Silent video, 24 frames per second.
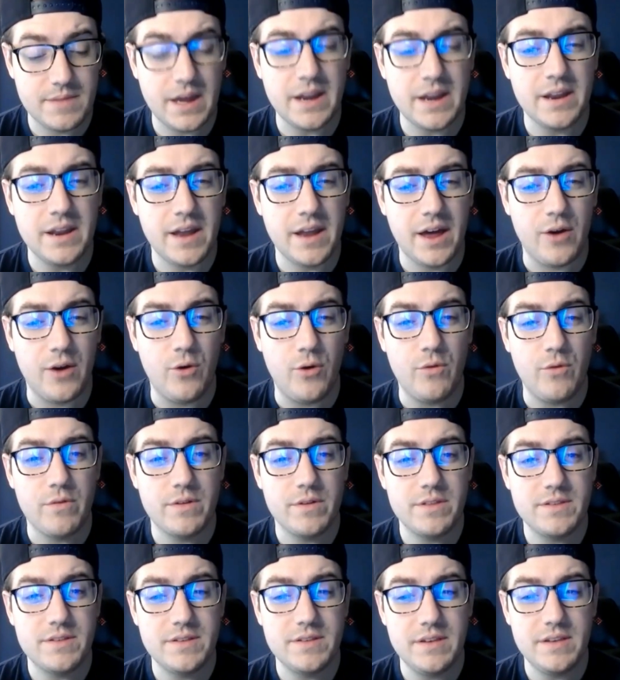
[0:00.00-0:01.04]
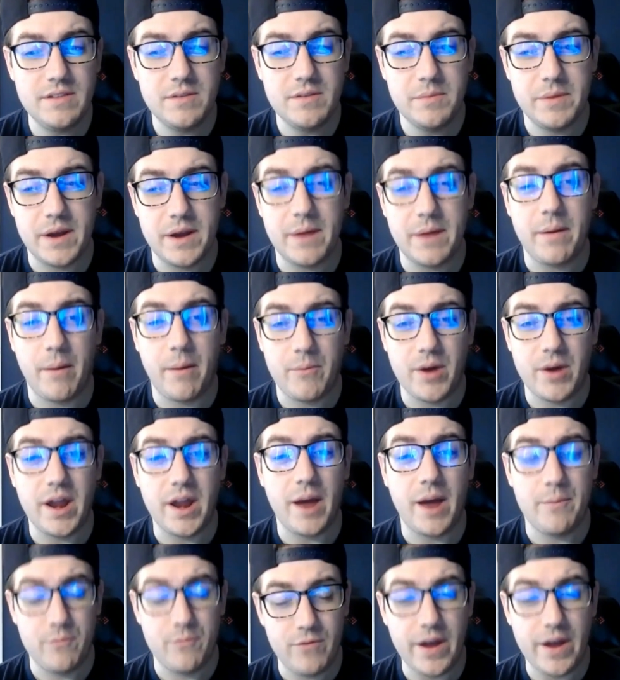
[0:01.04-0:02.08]
kind of not over the season, but I'm, I'm ready.
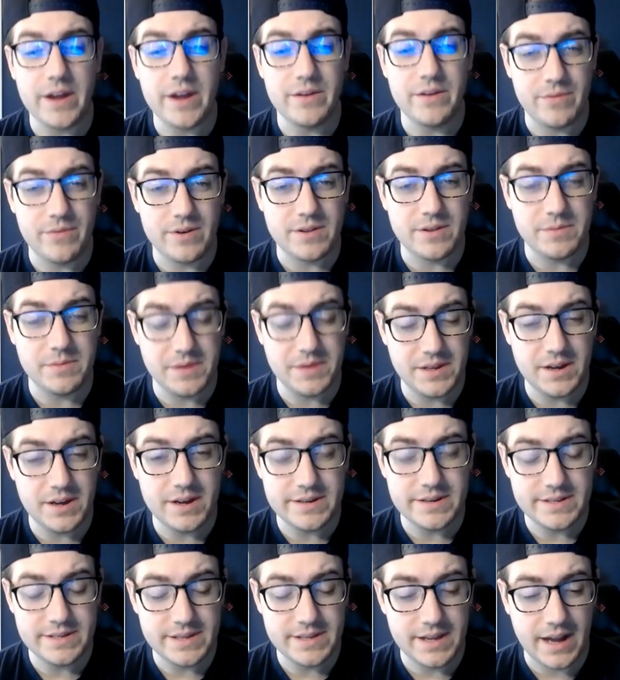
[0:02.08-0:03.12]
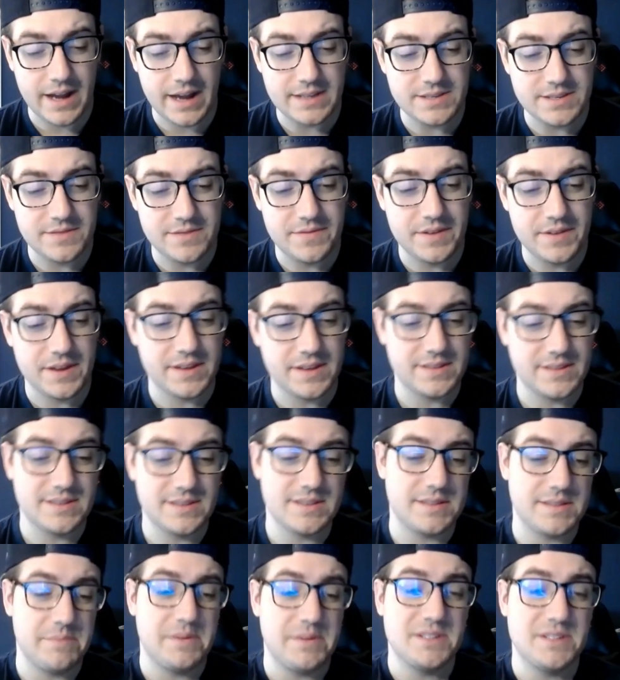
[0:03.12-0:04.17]
I'm ready for it to be done. Like I just feel like it's
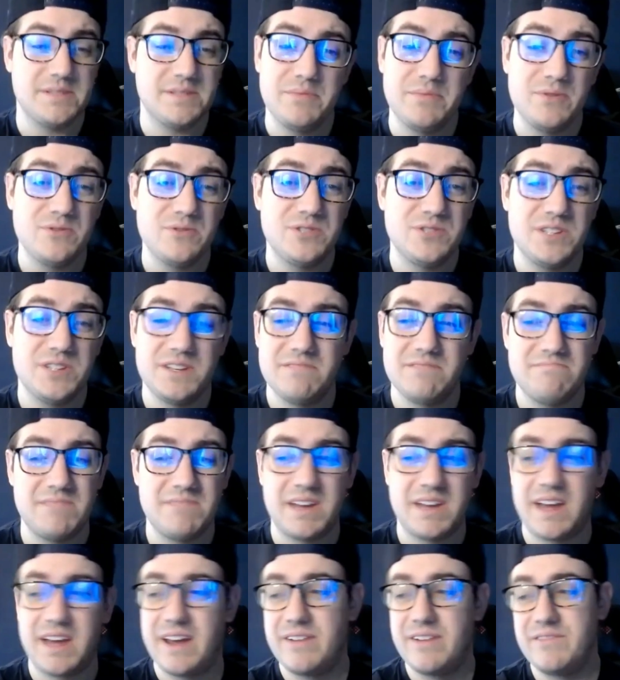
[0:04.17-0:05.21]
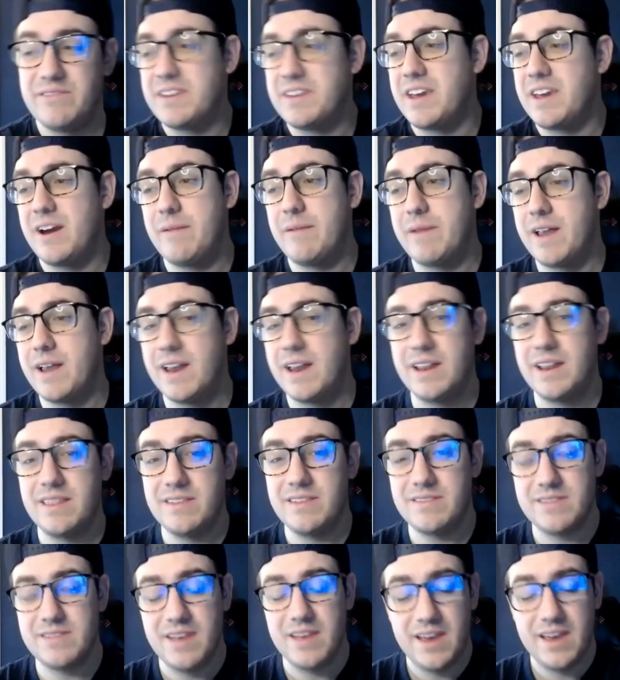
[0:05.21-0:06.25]
just a bunch of bullshit. Like I don't really care about any of
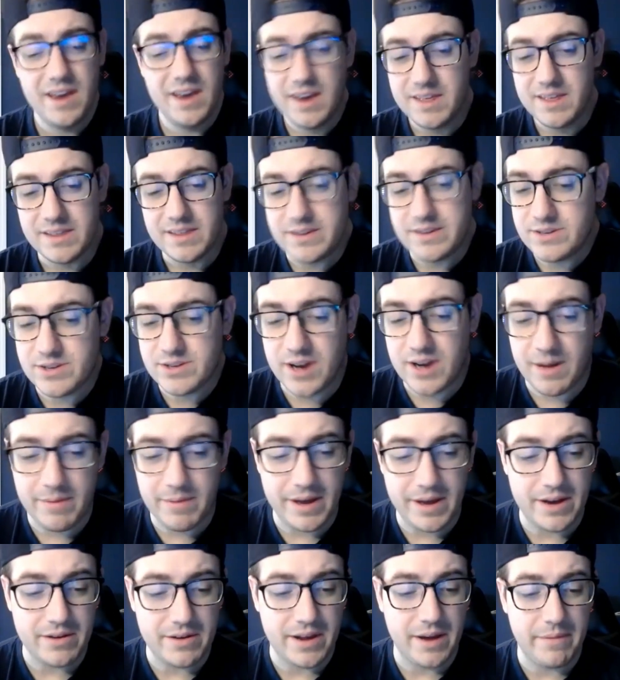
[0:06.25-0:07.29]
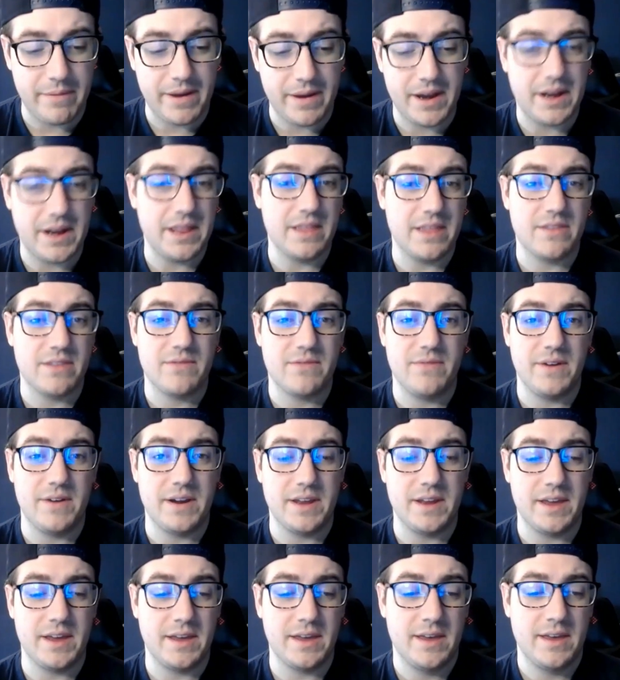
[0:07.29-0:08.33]
these this drama. I don't care about any of this
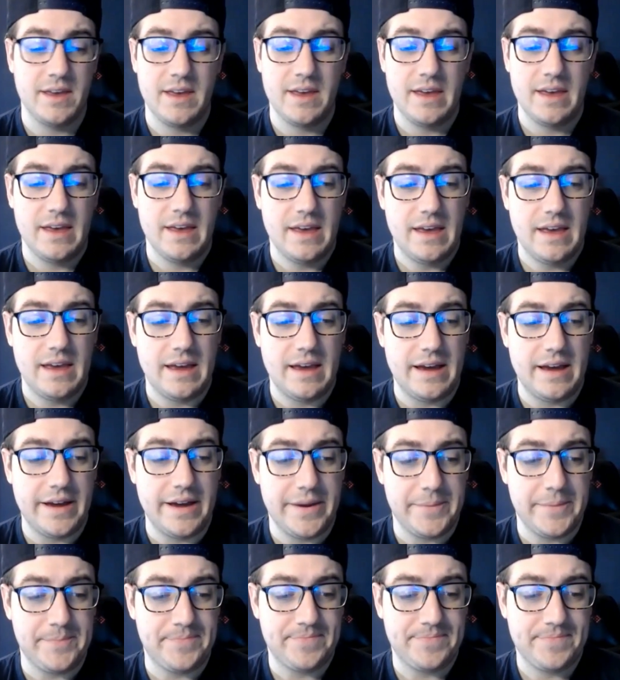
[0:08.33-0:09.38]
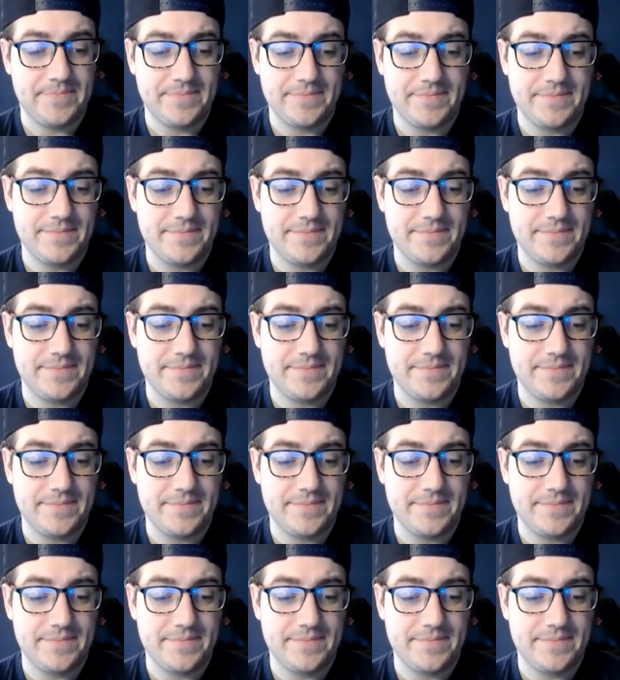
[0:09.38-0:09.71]
fighting. Um,